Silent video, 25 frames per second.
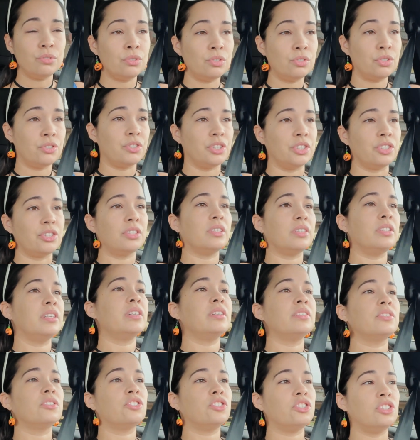
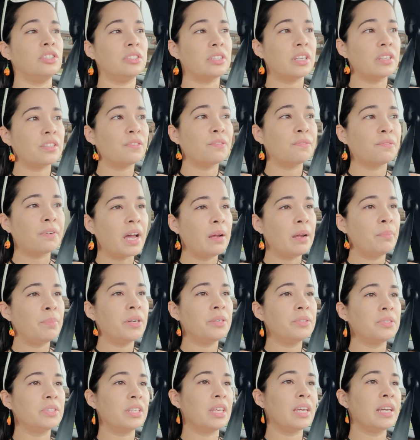nutritionist. She does
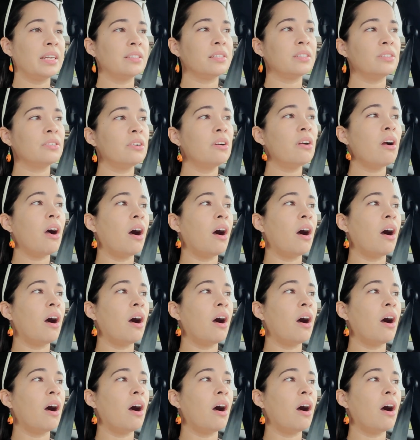fibro scans in her